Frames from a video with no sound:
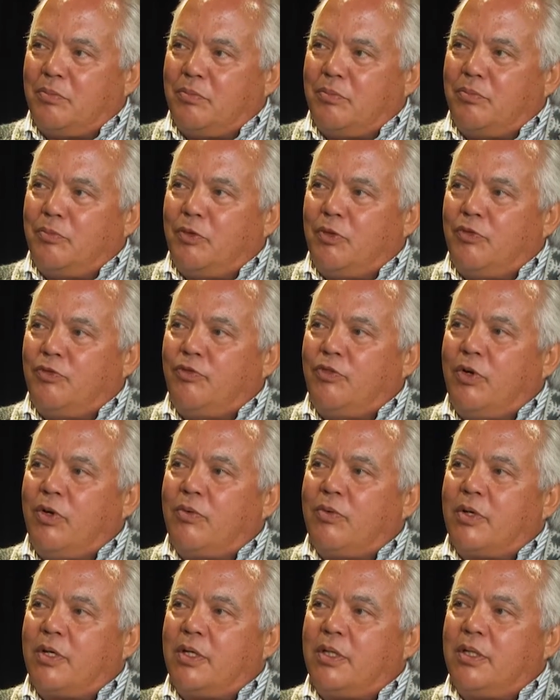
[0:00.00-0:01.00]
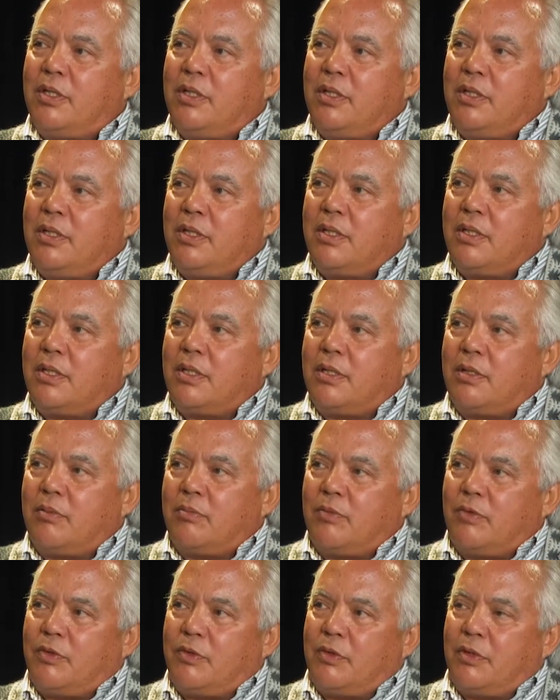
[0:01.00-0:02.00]
move forward
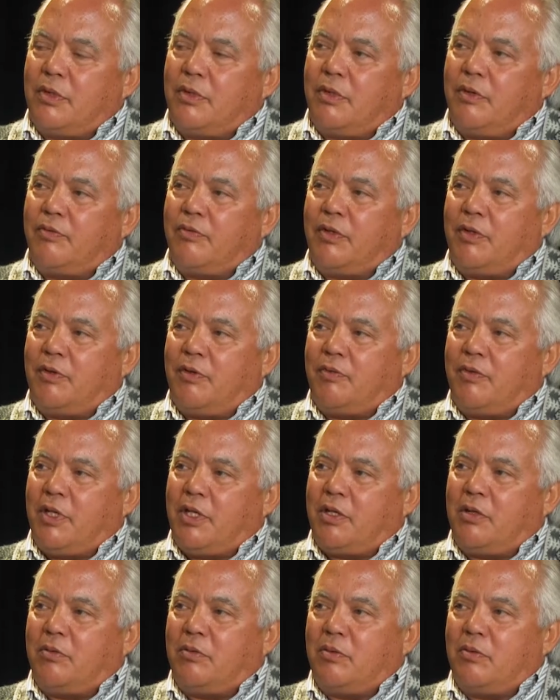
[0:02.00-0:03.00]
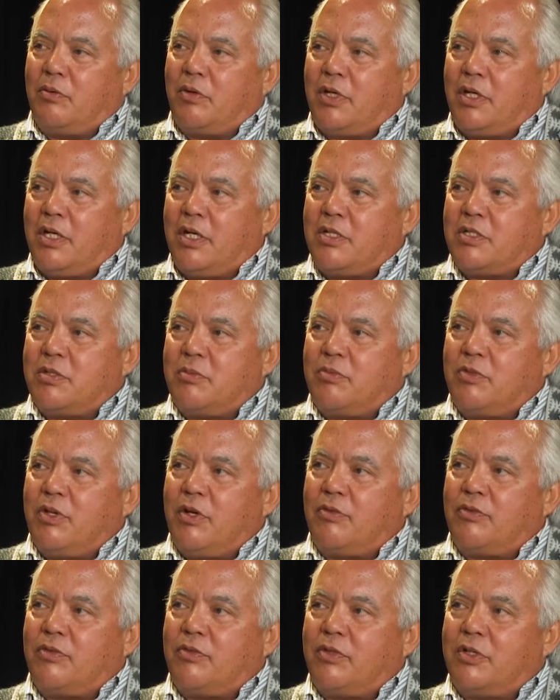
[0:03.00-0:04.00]
if they can organize
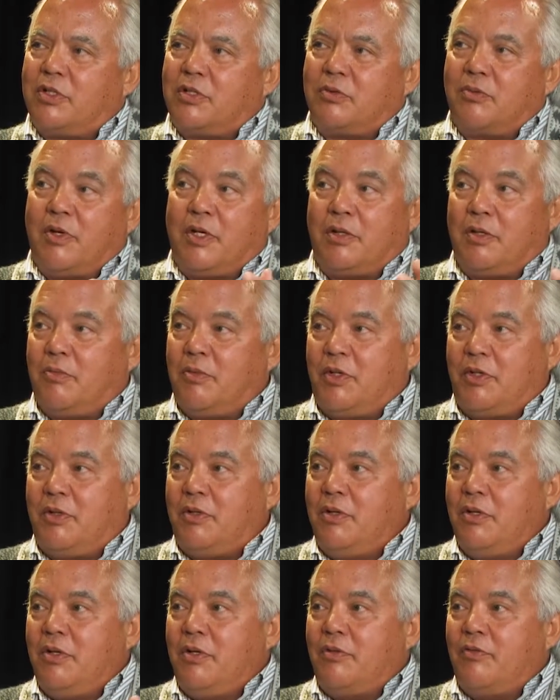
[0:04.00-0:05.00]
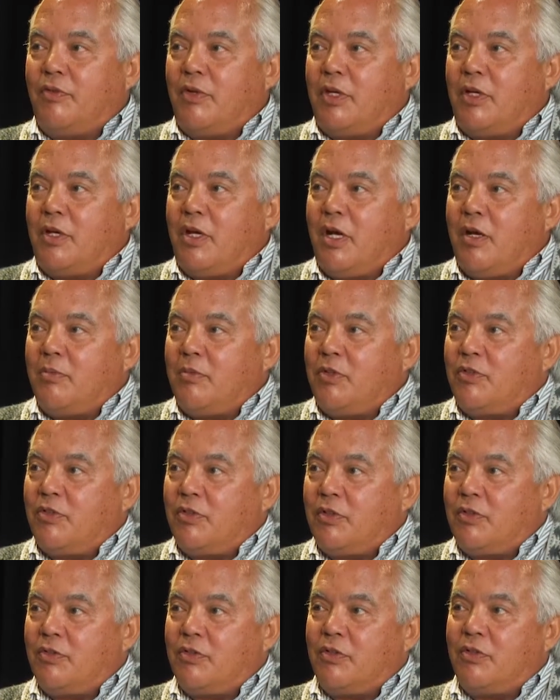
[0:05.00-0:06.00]
themselves in such a way. I mean, Vietnam is
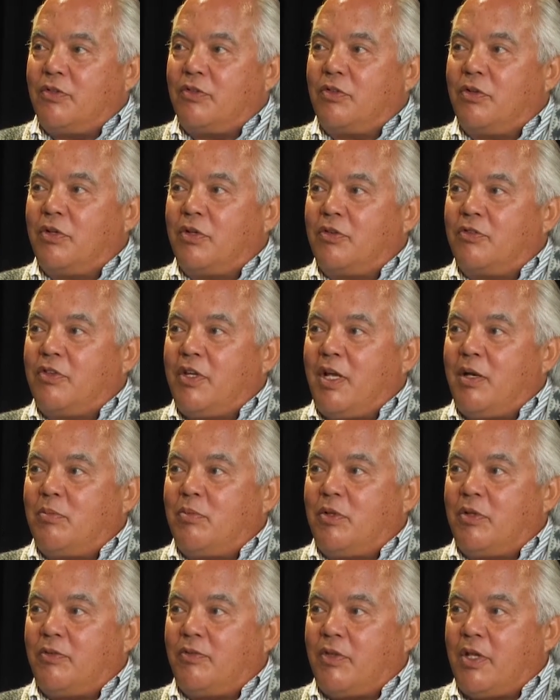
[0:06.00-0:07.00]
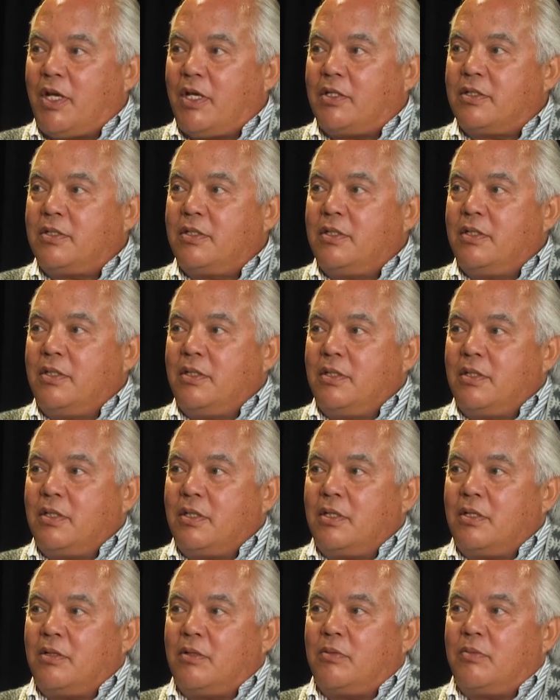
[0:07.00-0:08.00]
a good example of that,
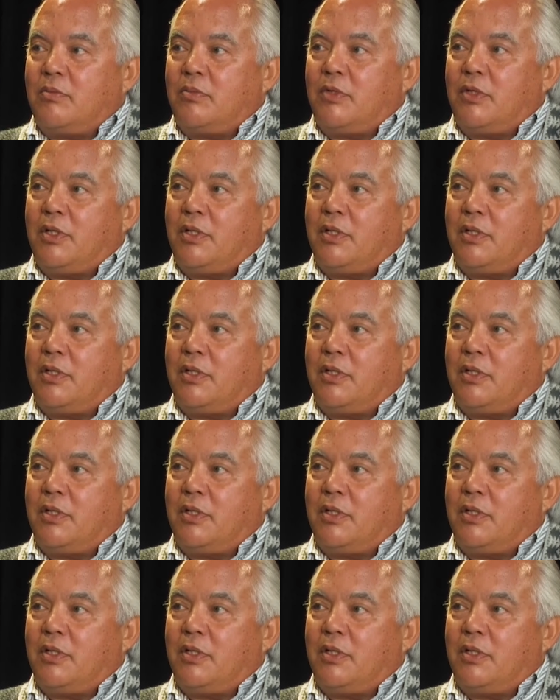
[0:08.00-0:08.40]
and